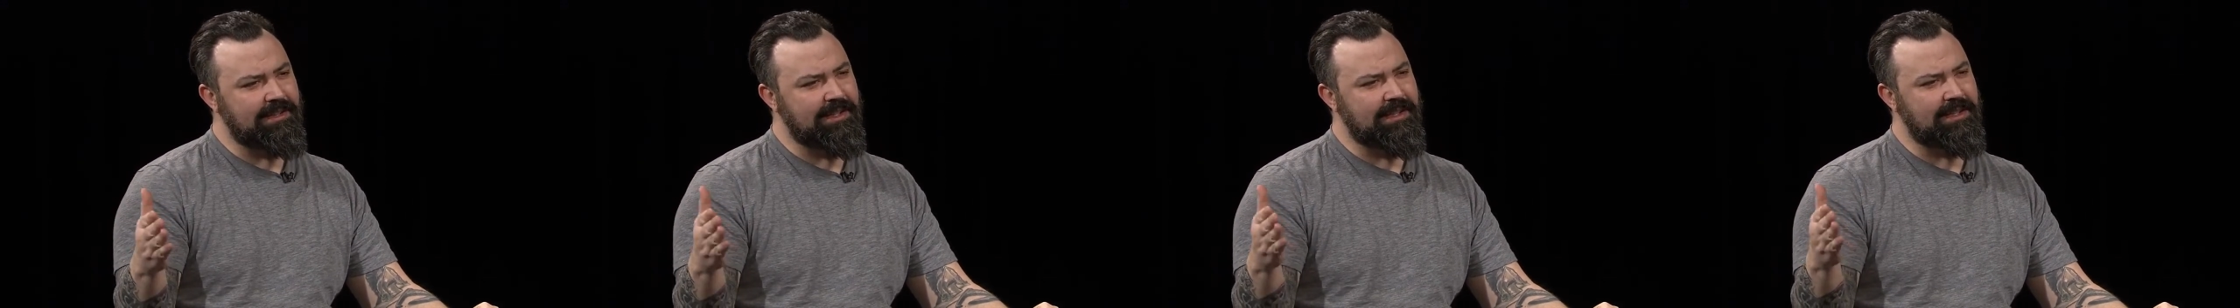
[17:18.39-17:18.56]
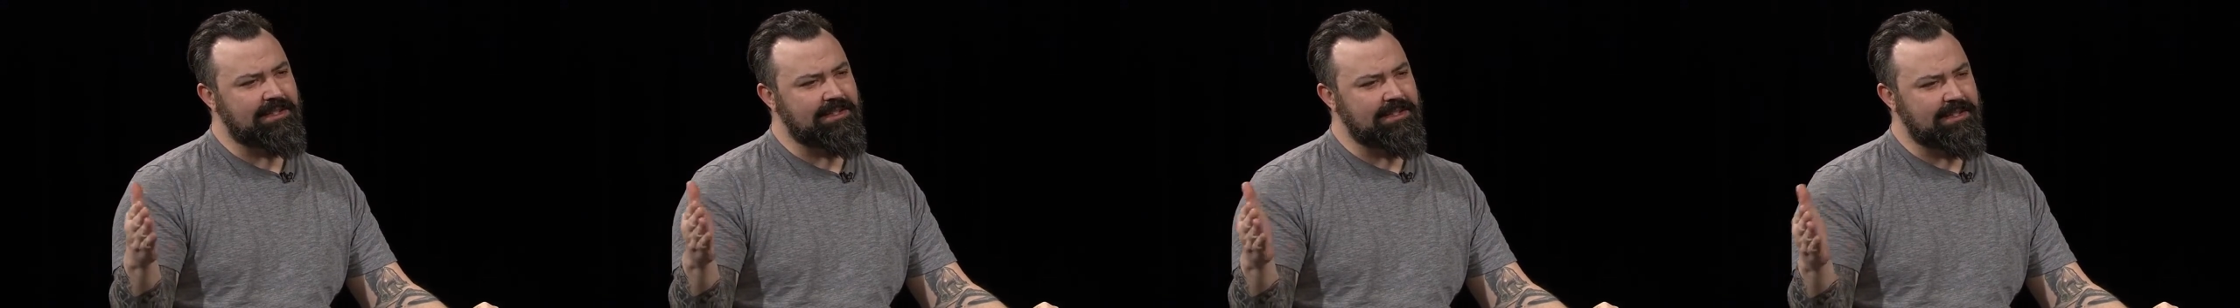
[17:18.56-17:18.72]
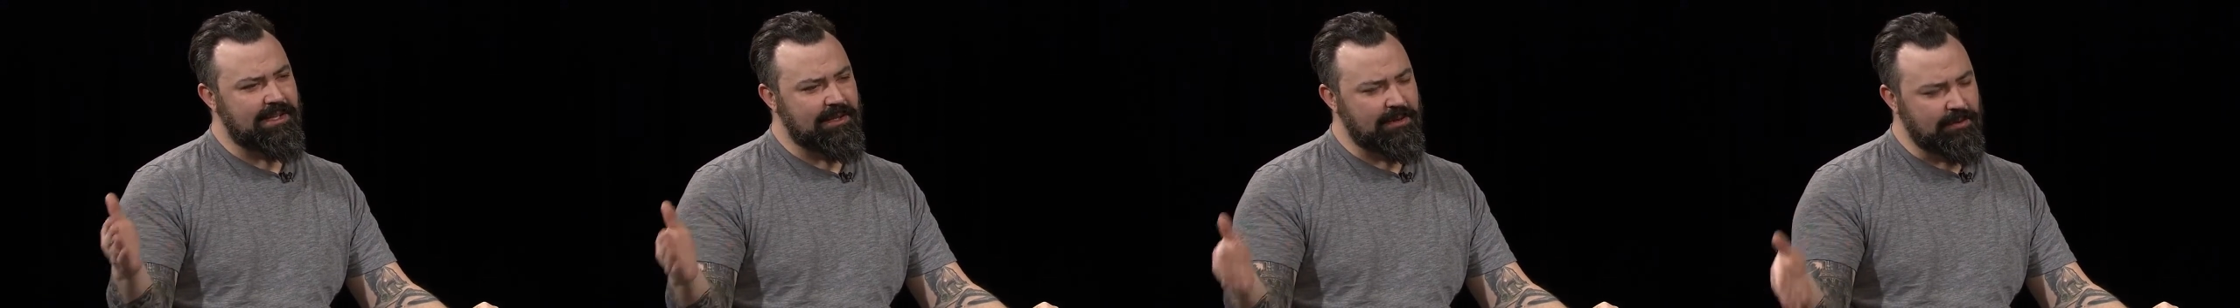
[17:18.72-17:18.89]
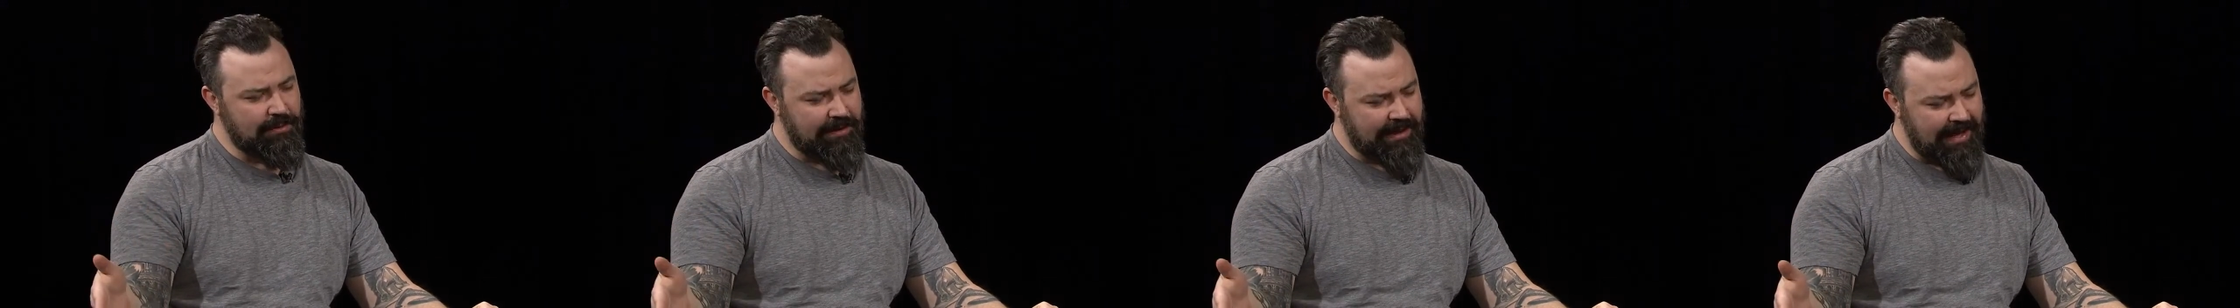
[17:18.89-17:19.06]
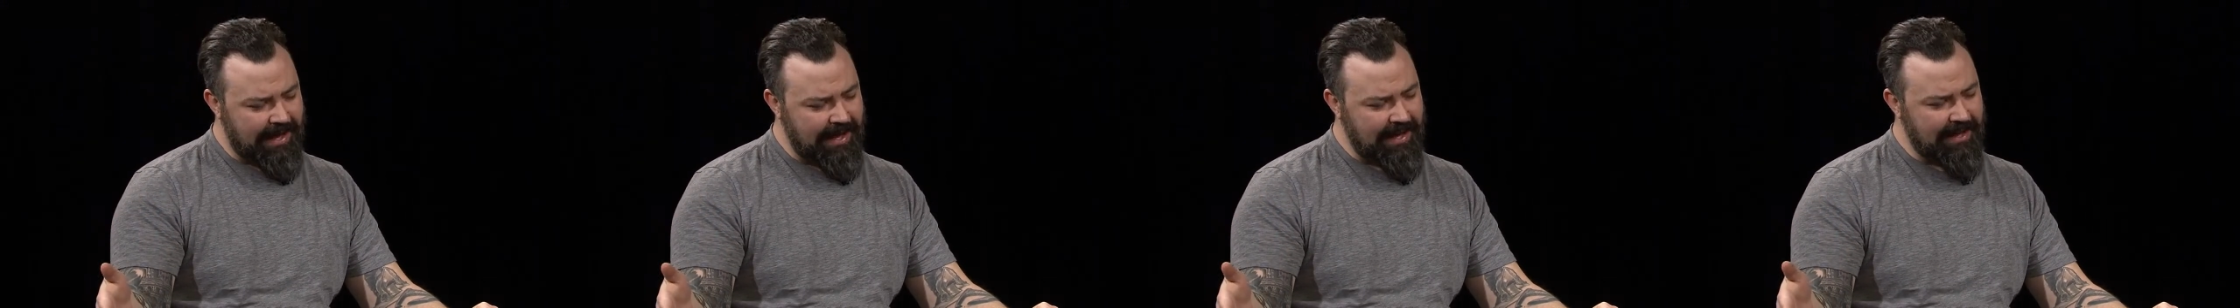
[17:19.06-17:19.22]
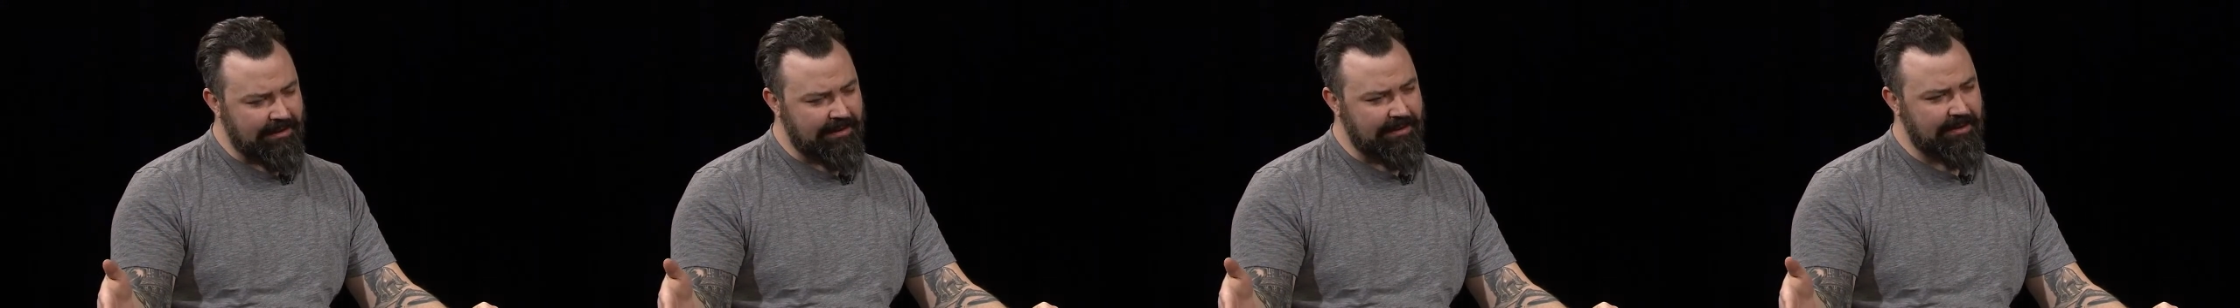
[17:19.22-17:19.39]
they can say who
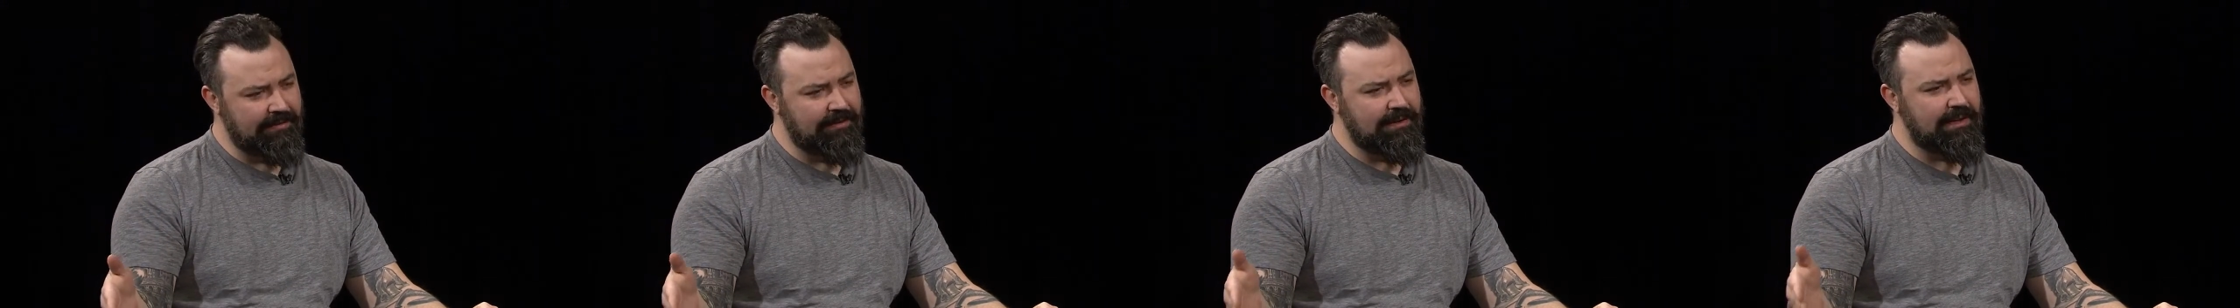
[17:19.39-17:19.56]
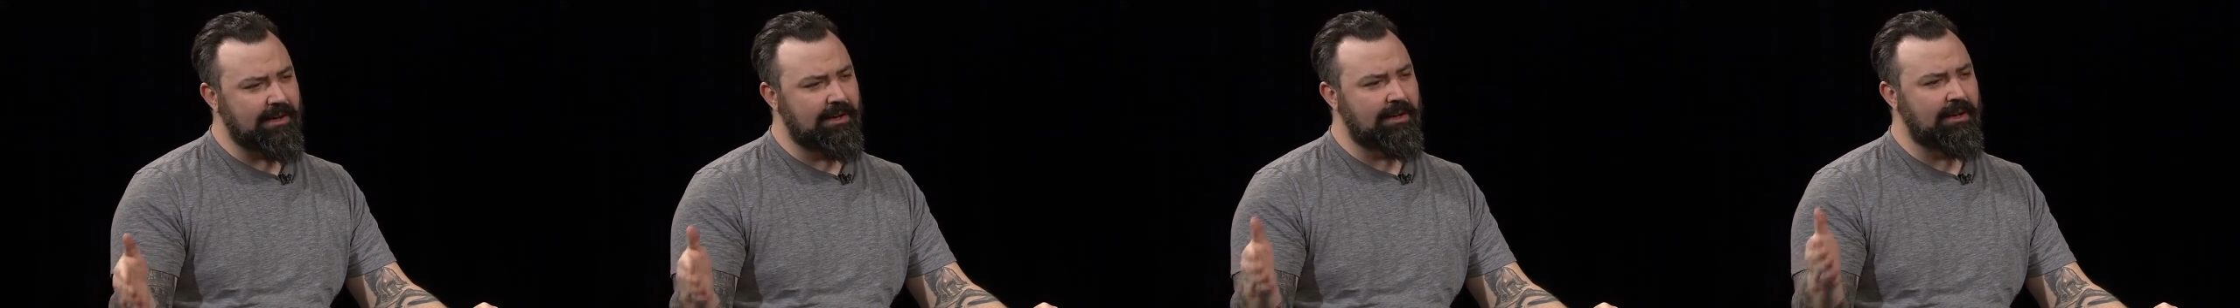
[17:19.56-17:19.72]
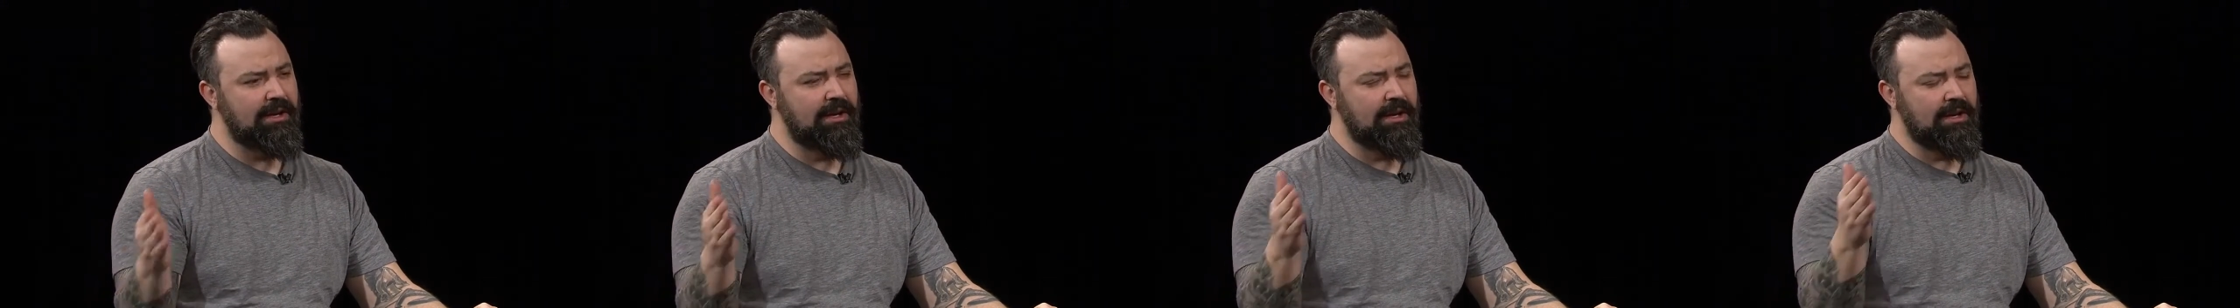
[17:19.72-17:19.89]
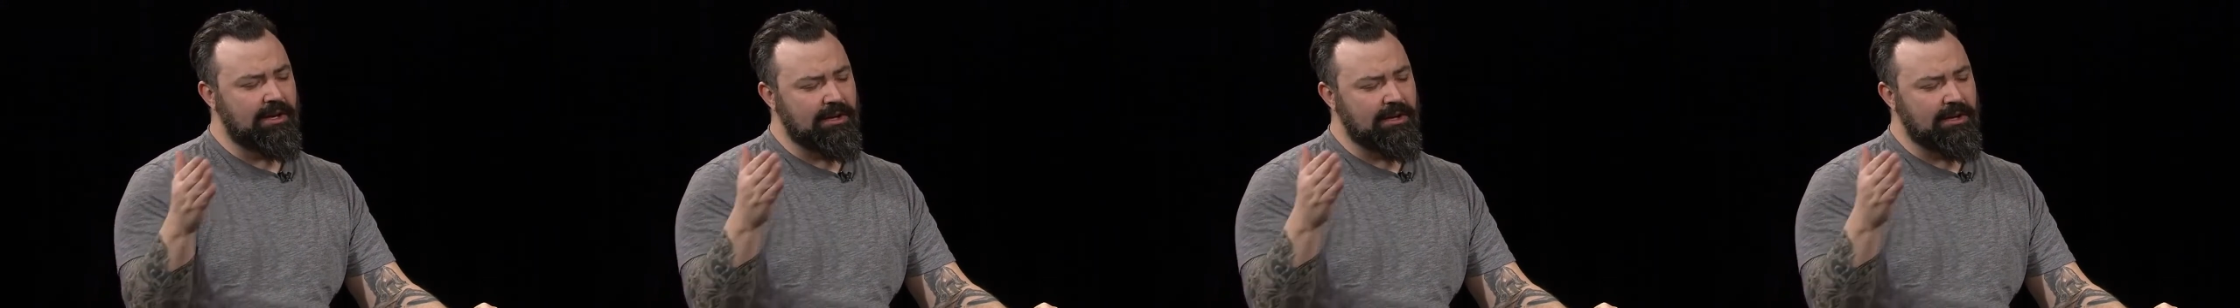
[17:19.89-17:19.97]
can't live there.